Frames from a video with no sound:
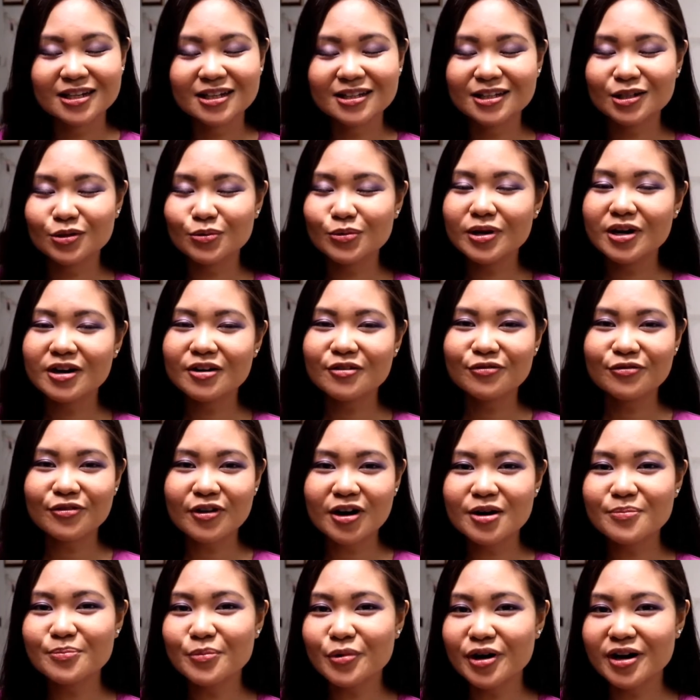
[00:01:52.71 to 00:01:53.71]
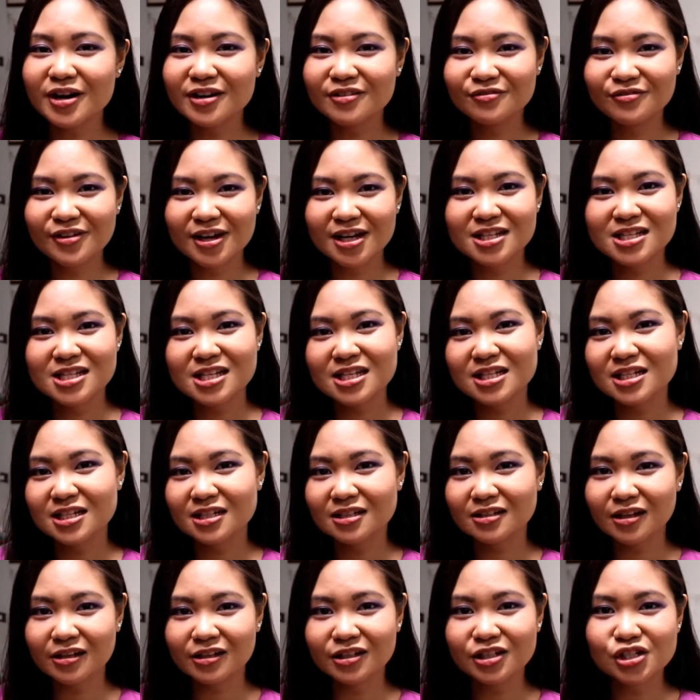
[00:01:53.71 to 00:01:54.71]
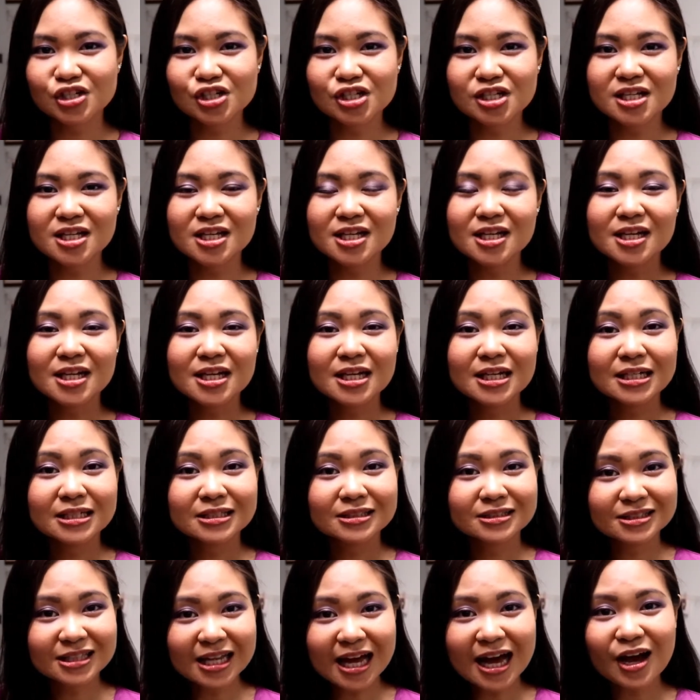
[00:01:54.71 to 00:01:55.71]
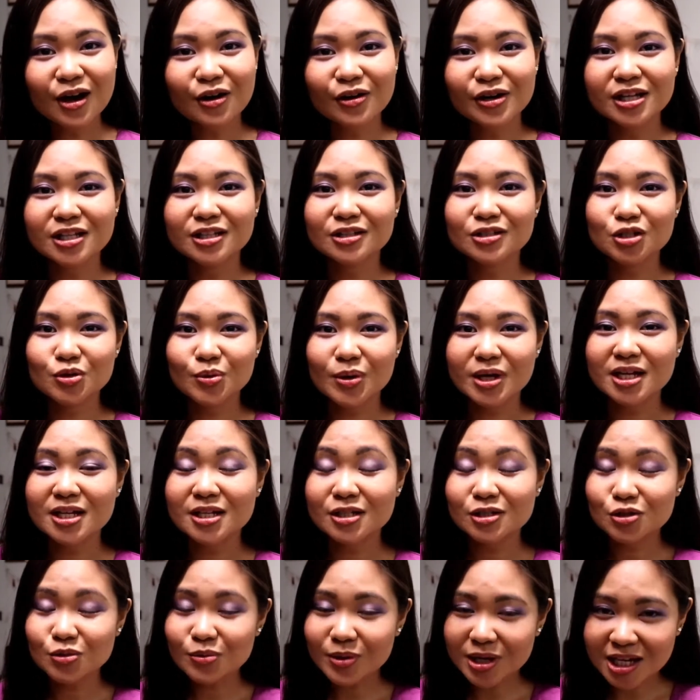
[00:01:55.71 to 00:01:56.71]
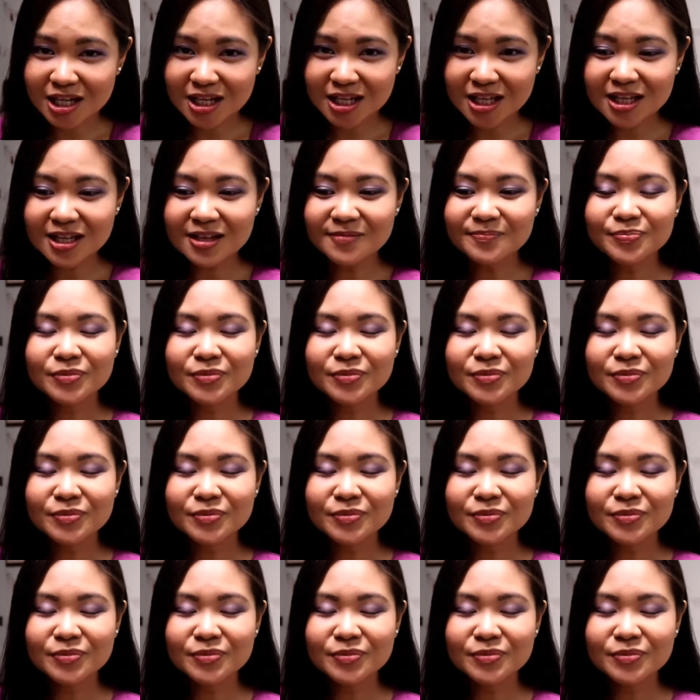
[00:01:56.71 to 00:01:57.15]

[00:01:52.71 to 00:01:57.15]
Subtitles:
that we are far more advanced in technology now in 2020.